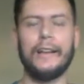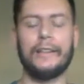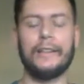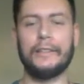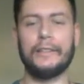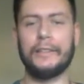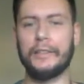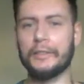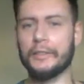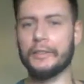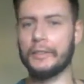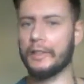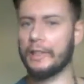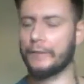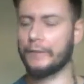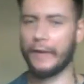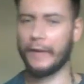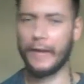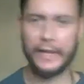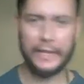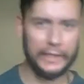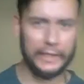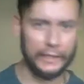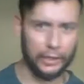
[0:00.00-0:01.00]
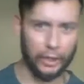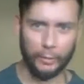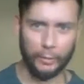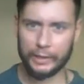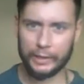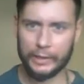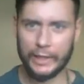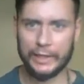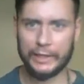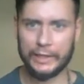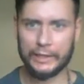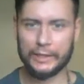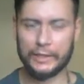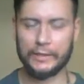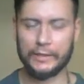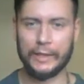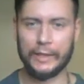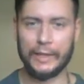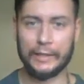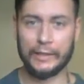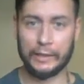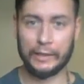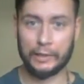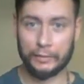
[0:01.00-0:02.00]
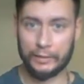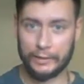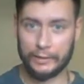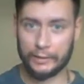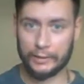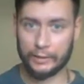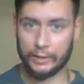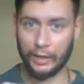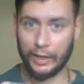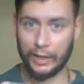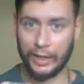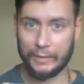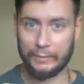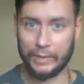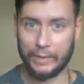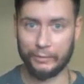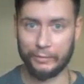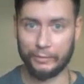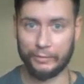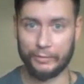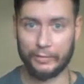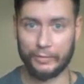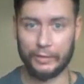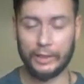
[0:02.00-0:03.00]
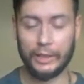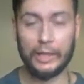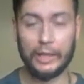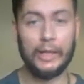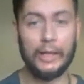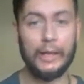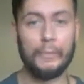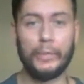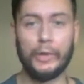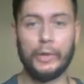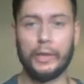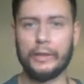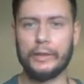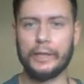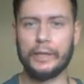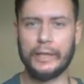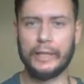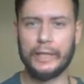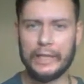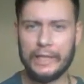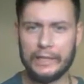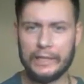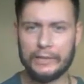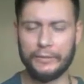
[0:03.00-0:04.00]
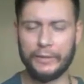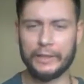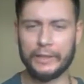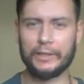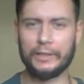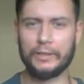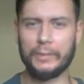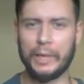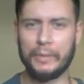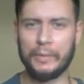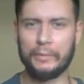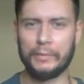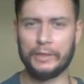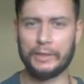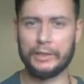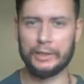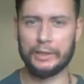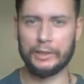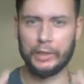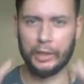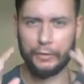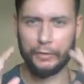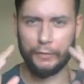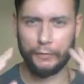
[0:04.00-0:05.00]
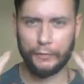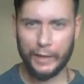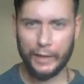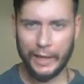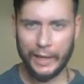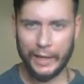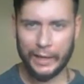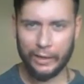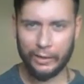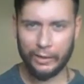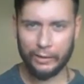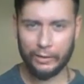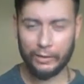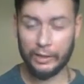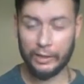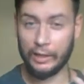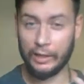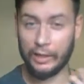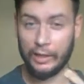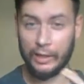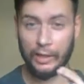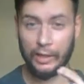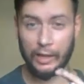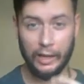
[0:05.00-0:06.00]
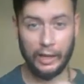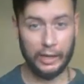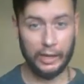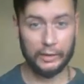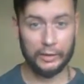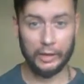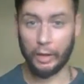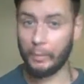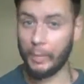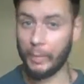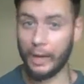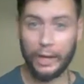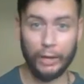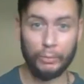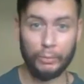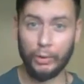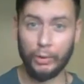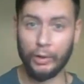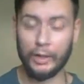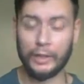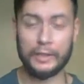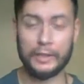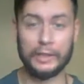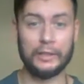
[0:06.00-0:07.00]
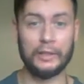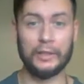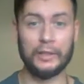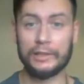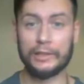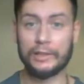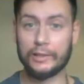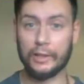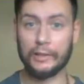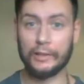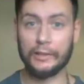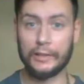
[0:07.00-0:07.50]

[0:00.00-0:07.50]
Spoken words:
You can do this for any combination and increase the time length. But the key thing to remember is you go flat out no matter what, and you don't slow